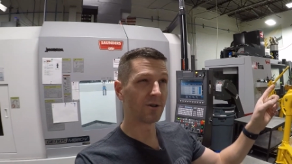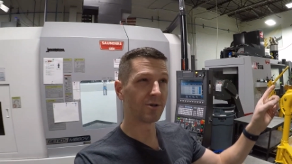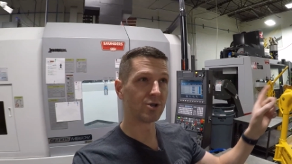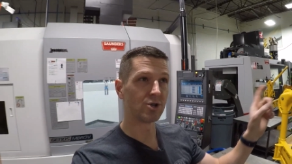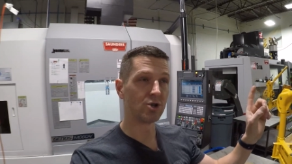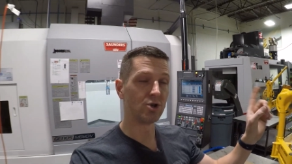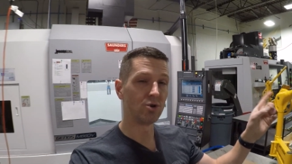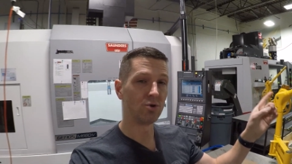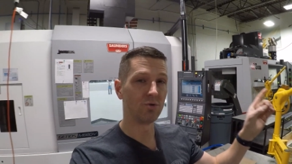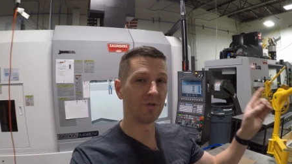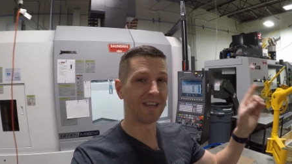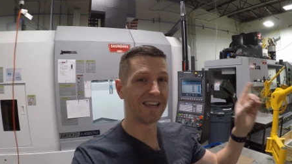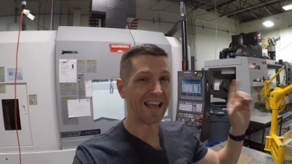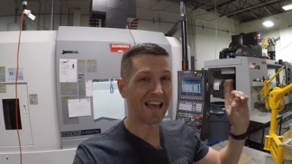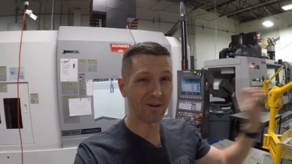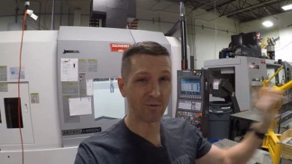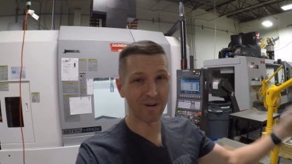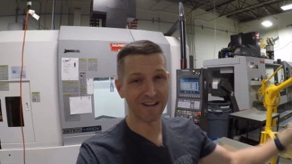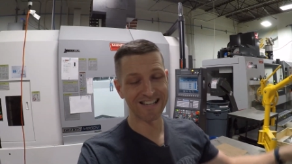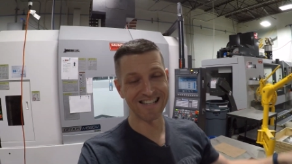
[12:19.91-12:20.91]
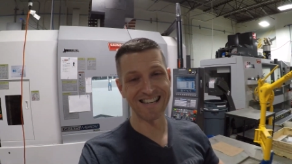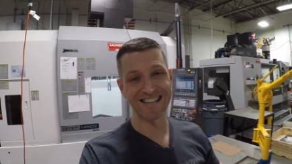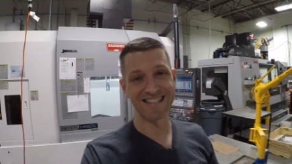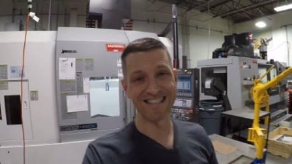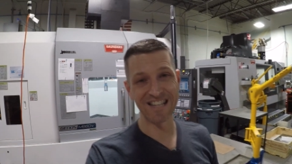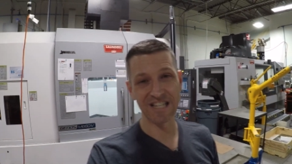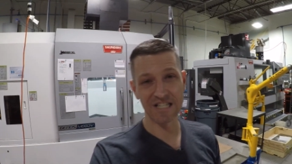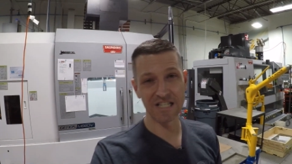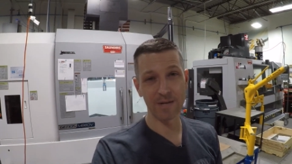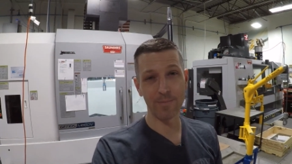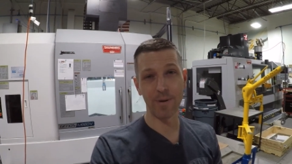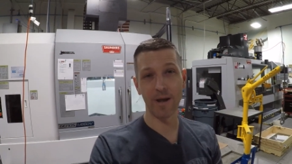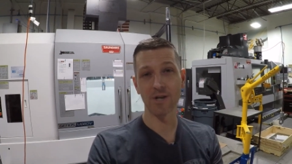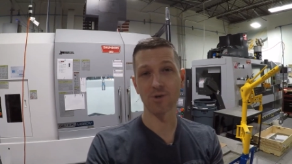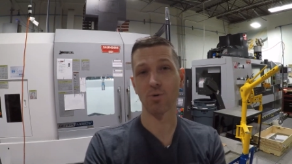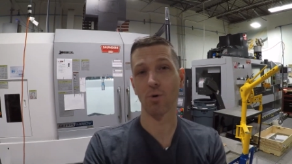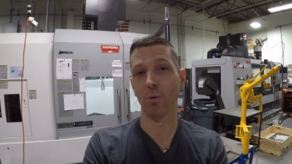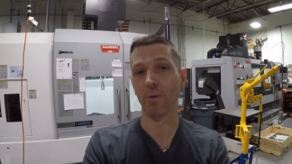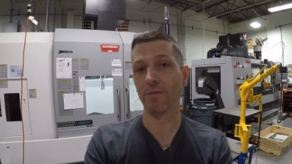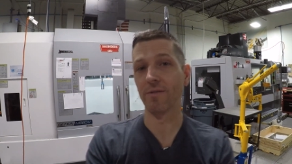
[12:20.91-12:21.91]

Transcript: to the NYC CNC page where we've